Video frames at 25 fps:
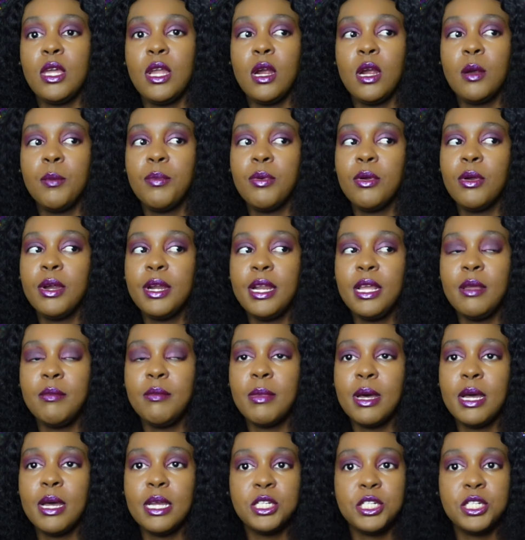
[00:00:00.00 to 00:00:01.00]
pretty
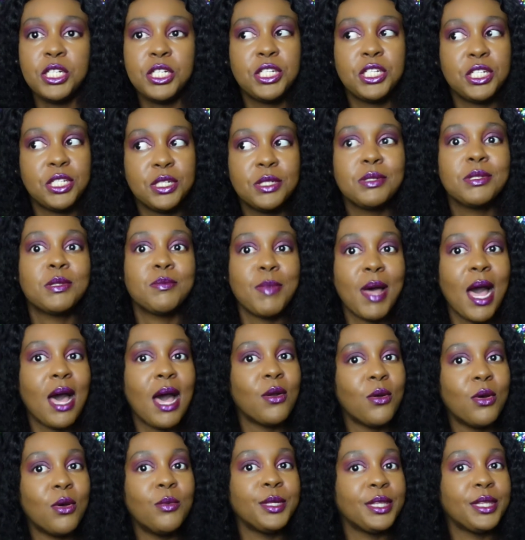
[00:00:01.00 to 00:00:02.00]
much spot
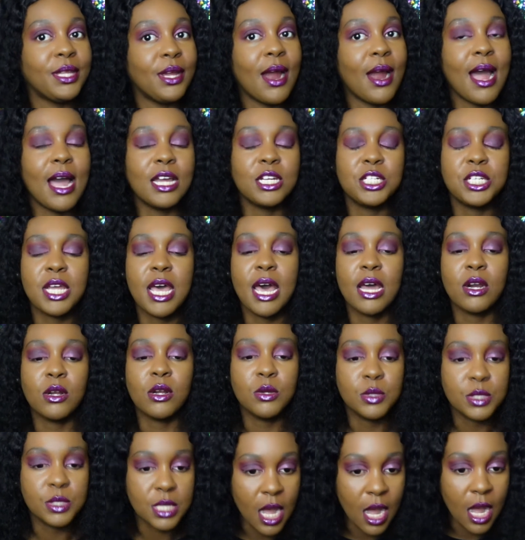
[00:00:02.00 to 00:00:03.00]
on with their
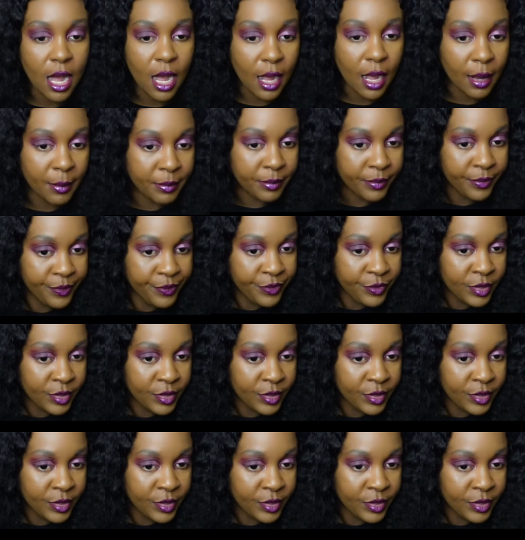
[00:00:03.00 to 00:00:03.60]
eyeshadows. I